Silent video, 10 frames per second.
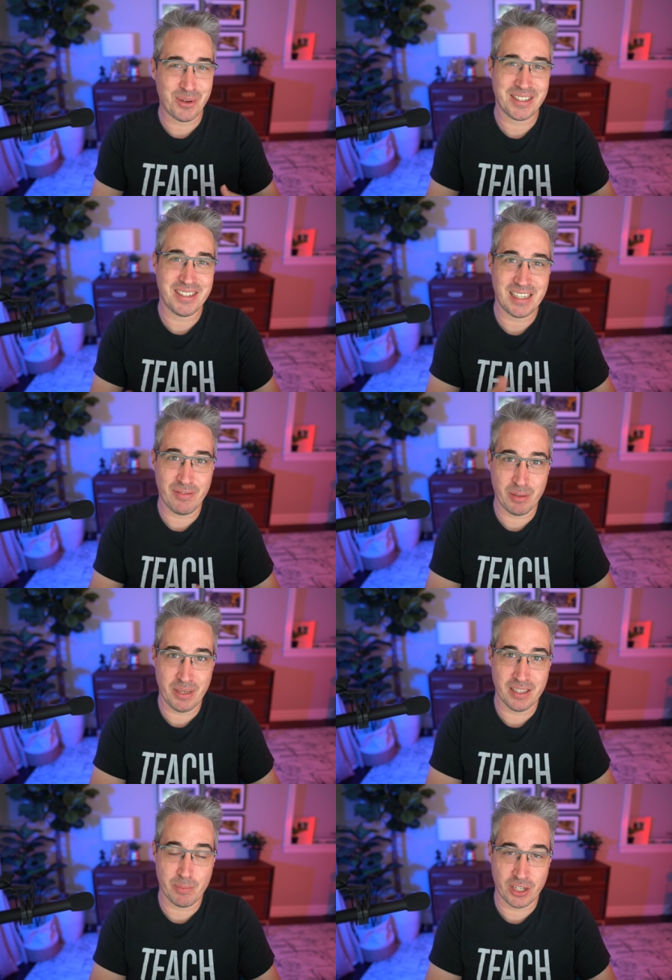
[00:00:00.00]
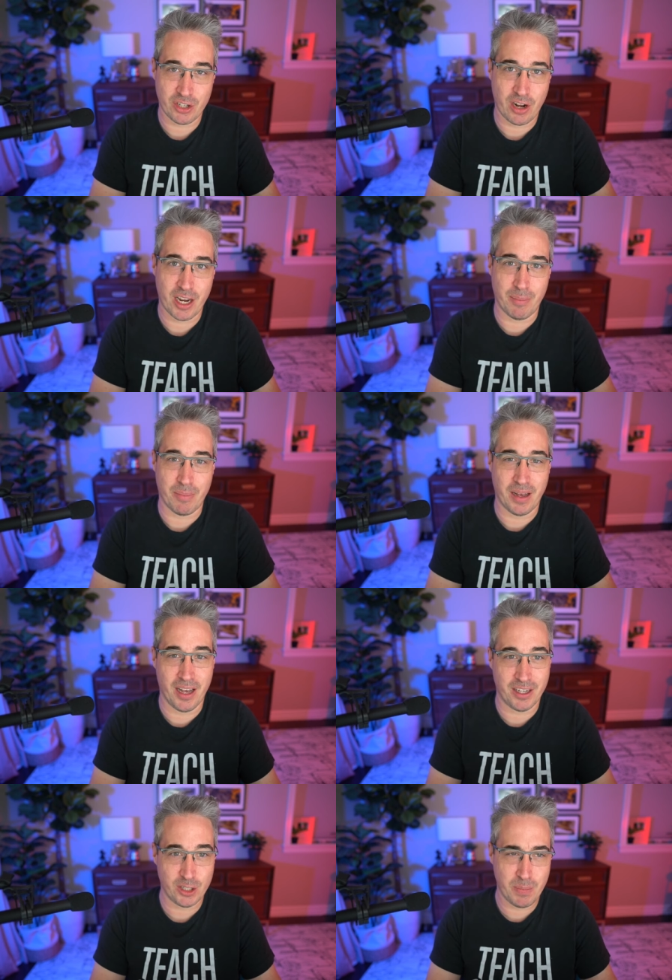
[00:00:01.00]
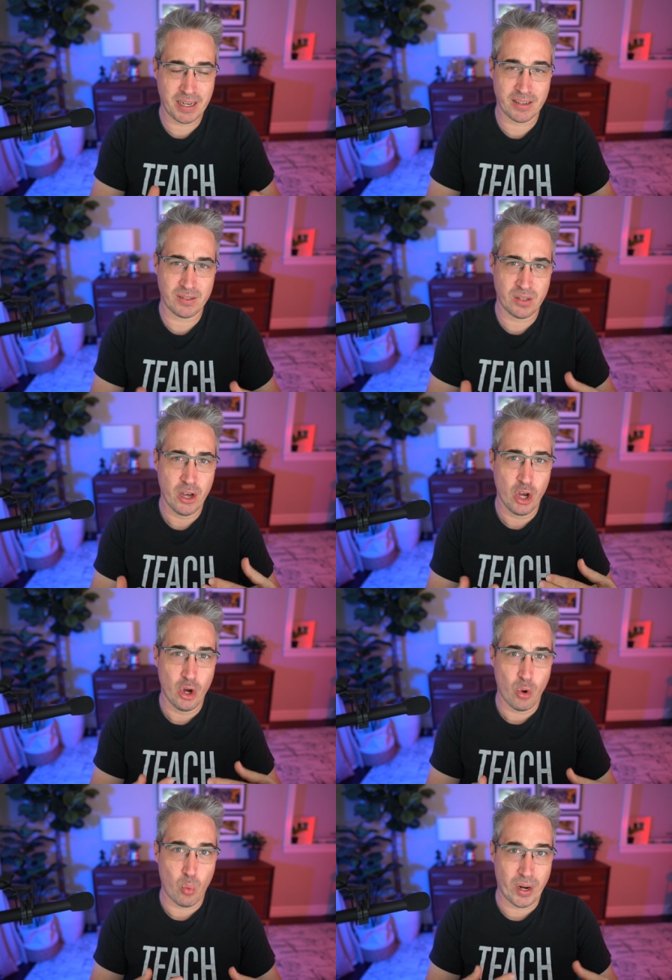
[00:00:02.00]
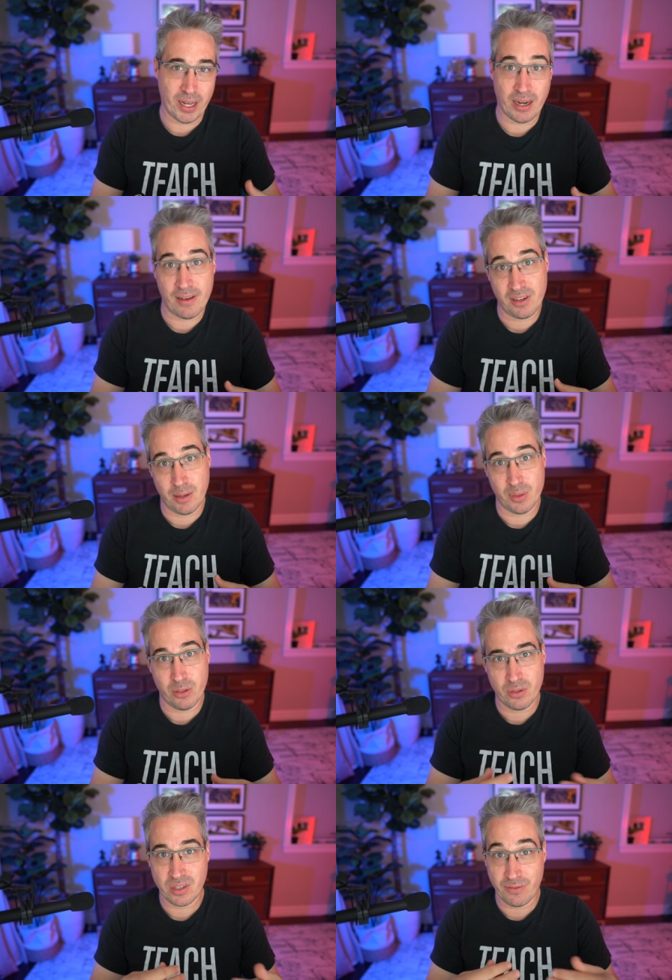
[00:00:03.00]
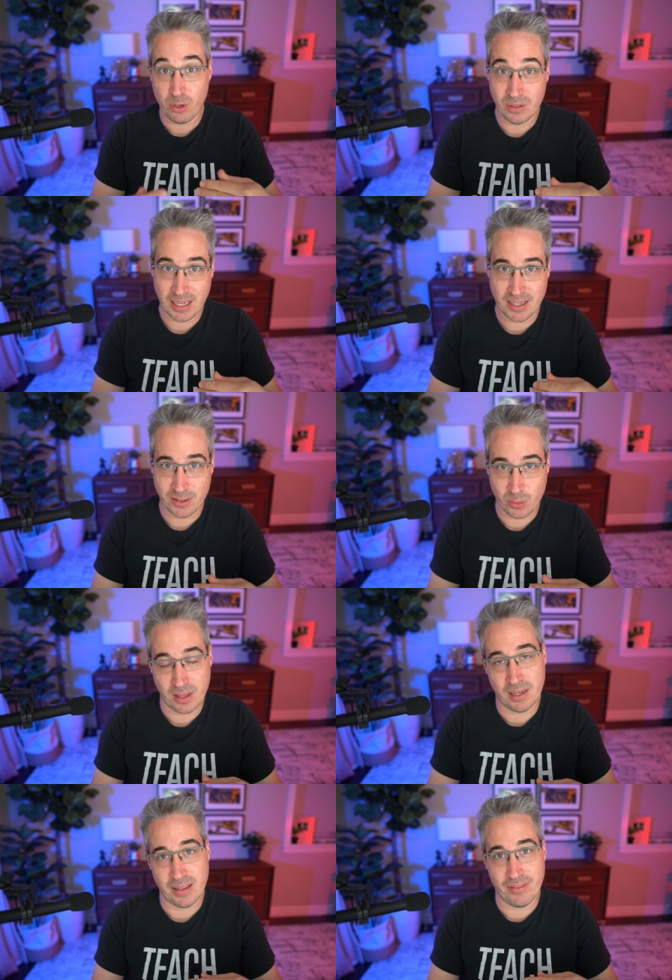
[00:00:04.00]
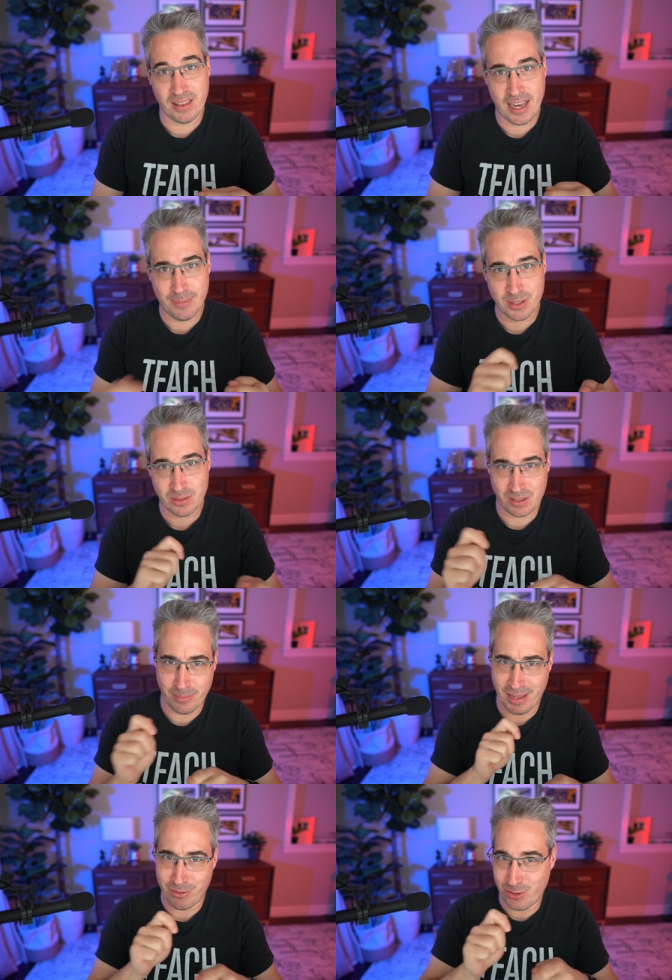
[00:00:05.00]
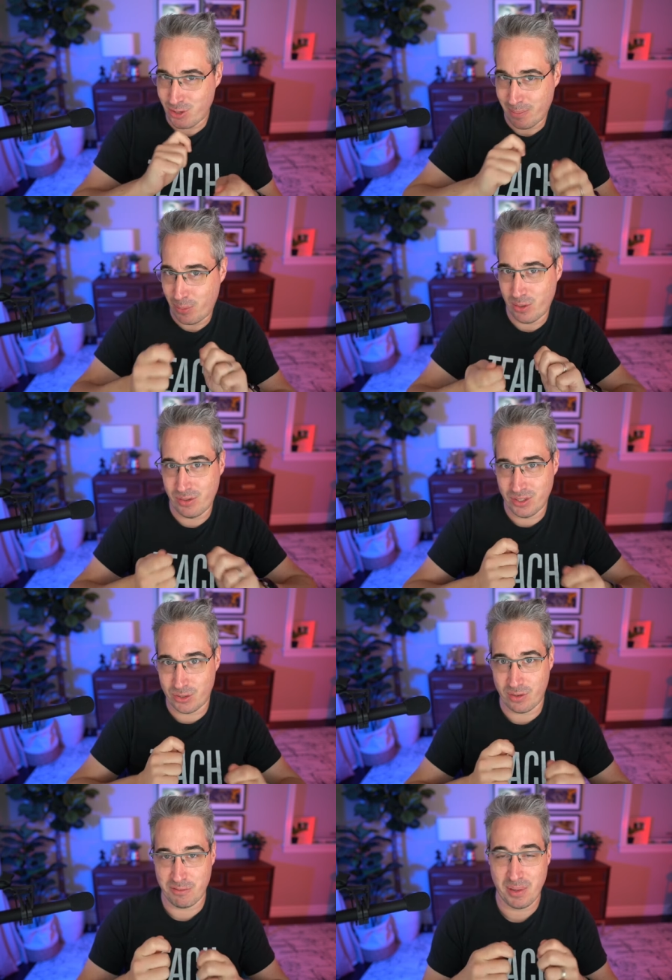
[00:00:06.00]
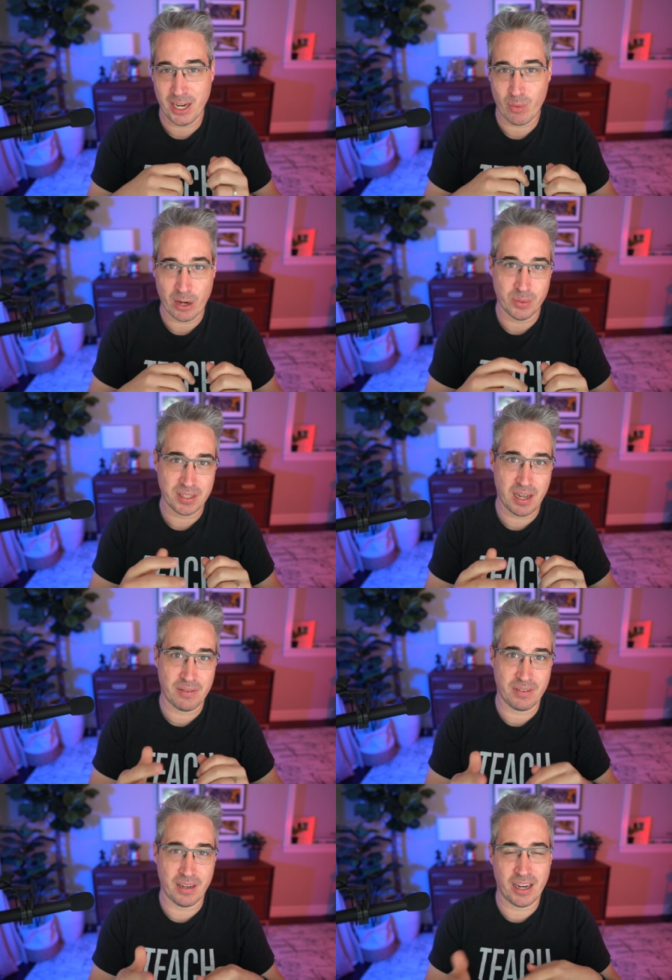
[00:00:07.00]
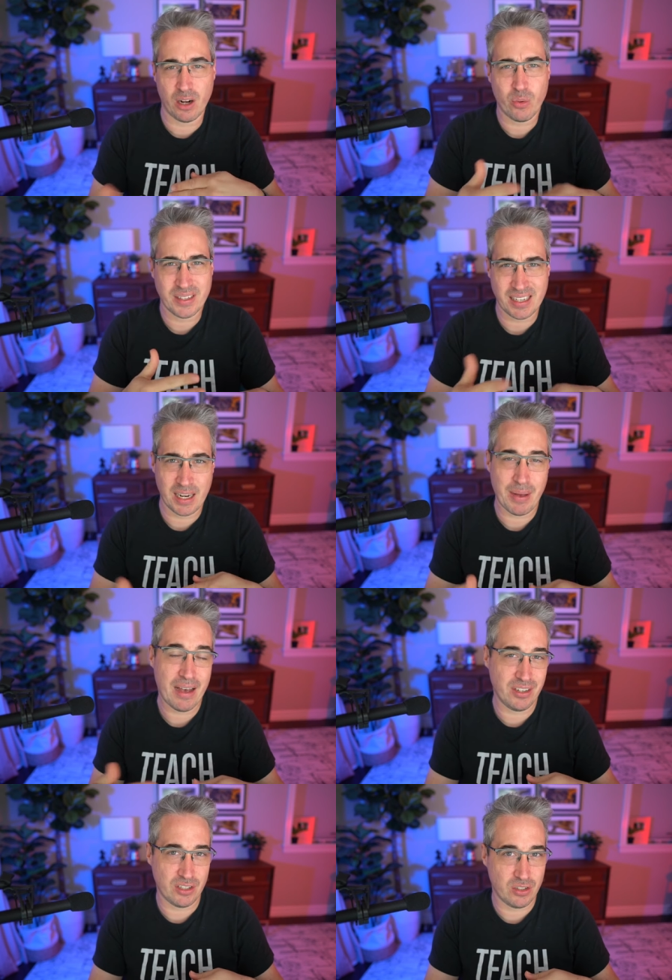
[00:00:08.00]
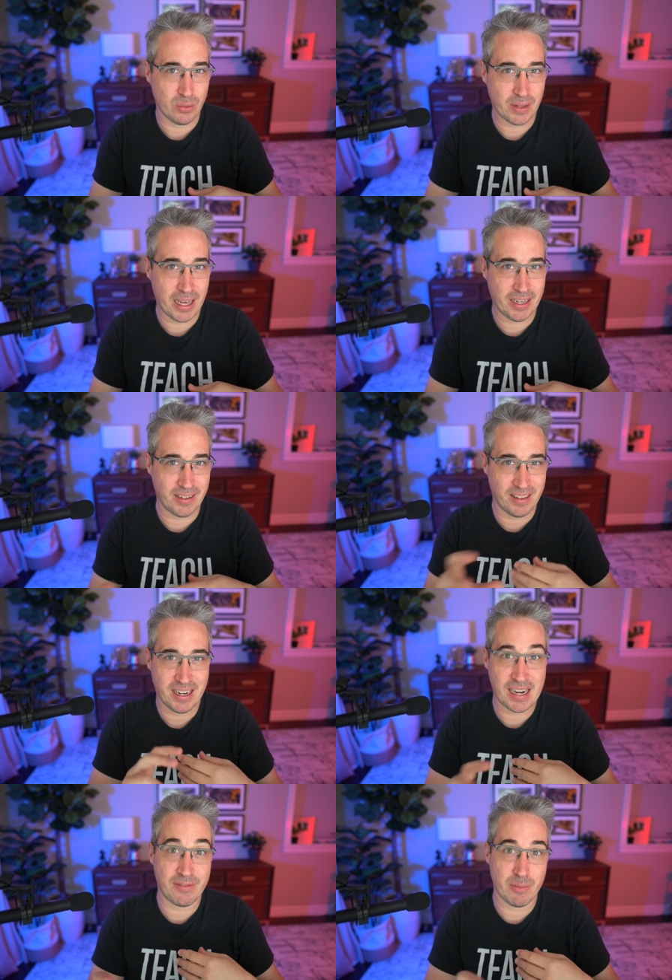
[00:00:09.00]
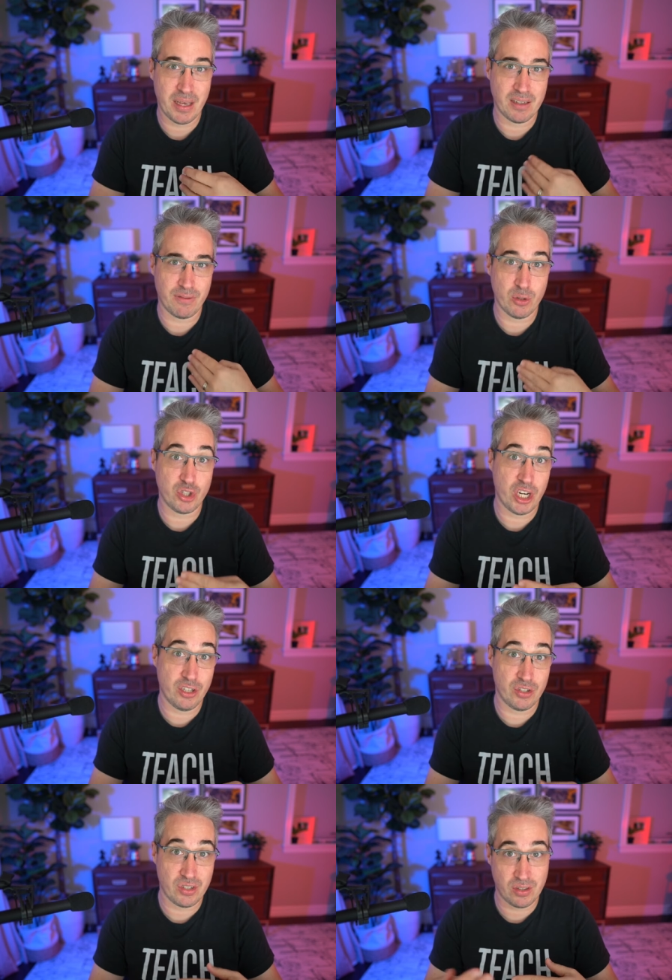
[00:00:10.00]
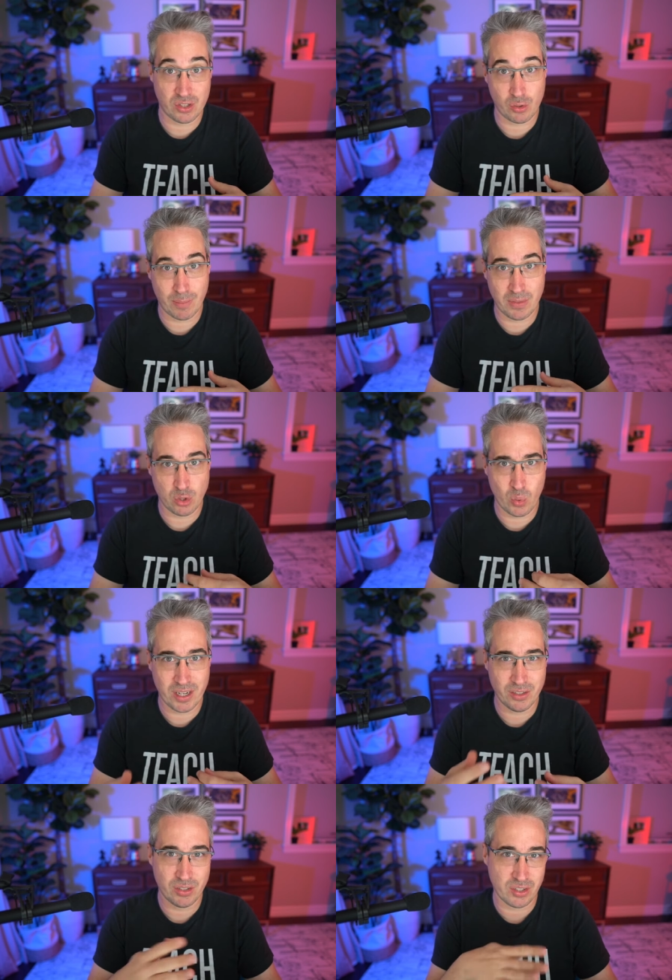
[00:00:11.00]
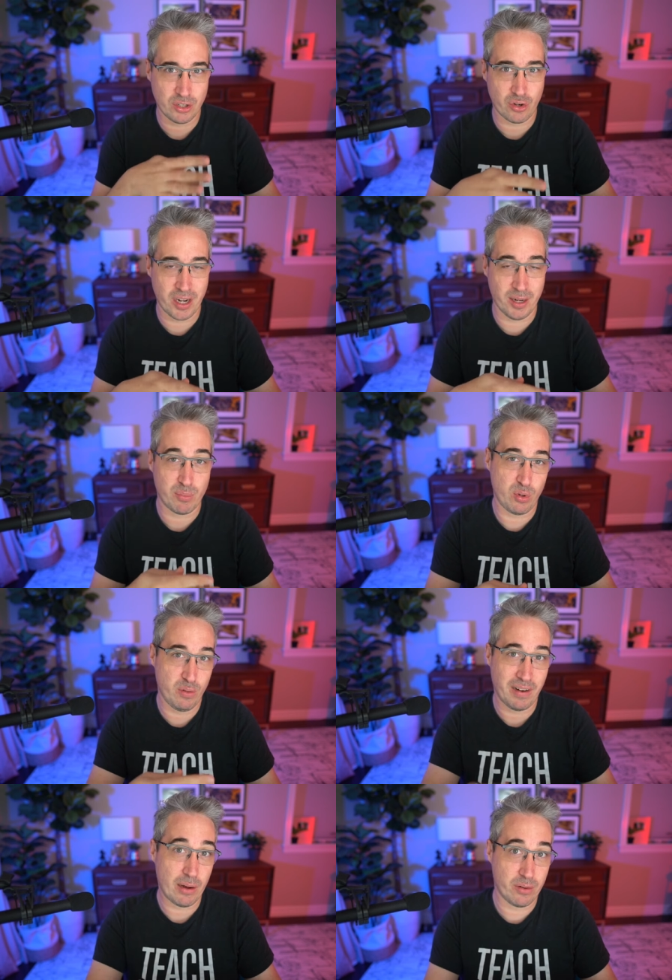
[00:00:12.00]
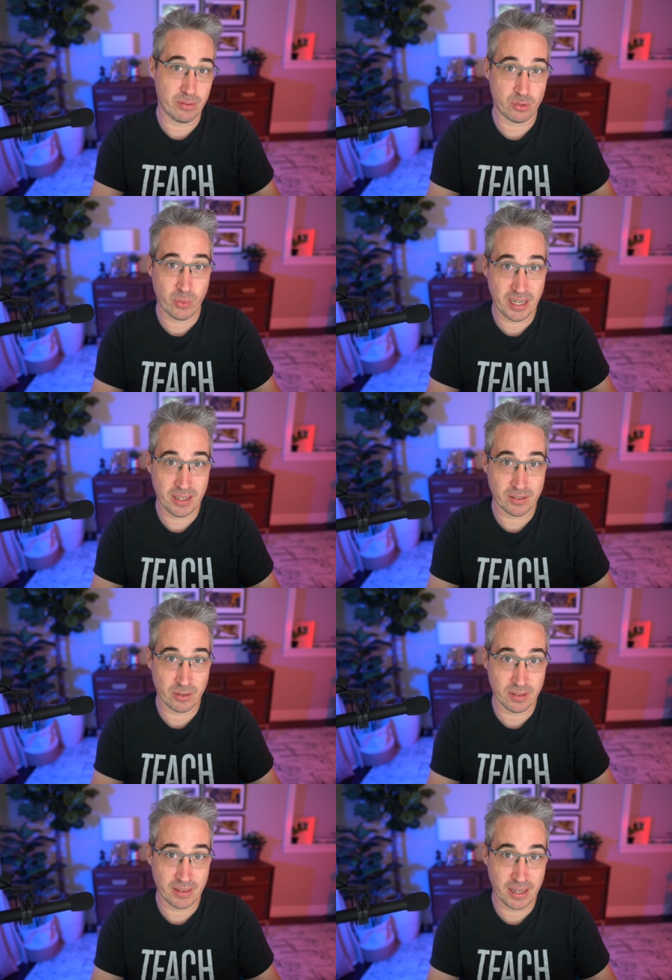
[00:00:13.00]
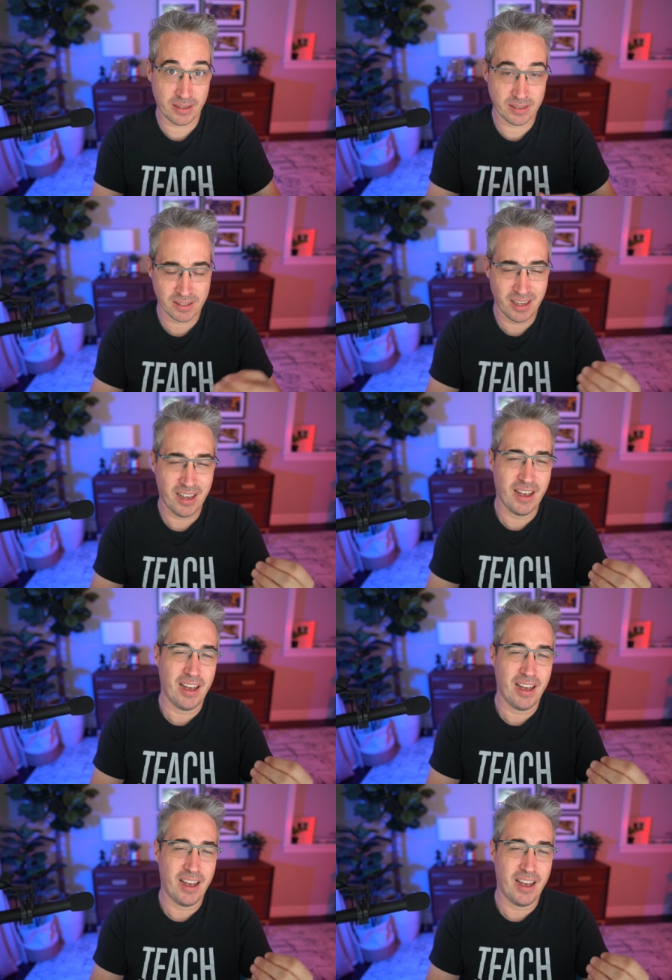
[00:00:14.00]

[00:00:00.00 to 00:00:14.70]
and it wasn't saving me as much time uh, just because when I'd have to upload, there's a few settings within ElevenLabs, so some levers you can pull to sort of play around with stuff, and I'd always end up having to do that, and then I'd have to make a few changes to the script as well, just to try and improve how it was reading certain things.